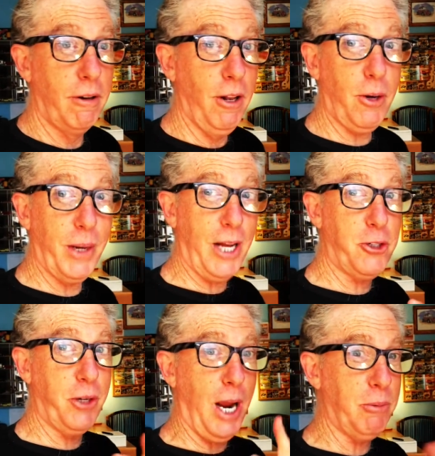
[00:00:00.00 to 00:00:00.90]
Look, we got
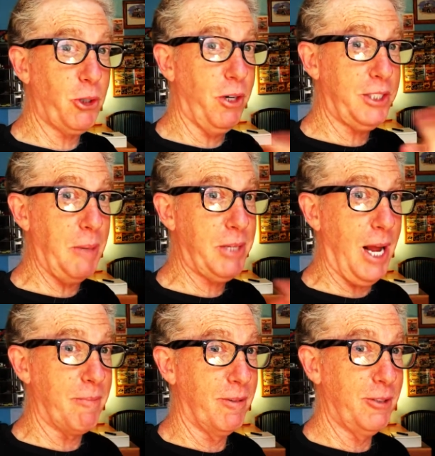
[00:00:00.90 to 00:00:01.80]
two cameras going at the same
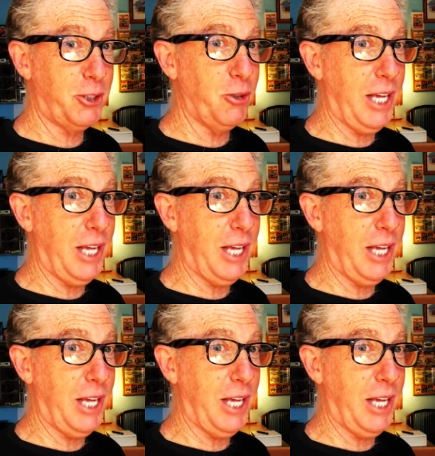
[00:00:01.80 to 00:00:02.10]
time. There's two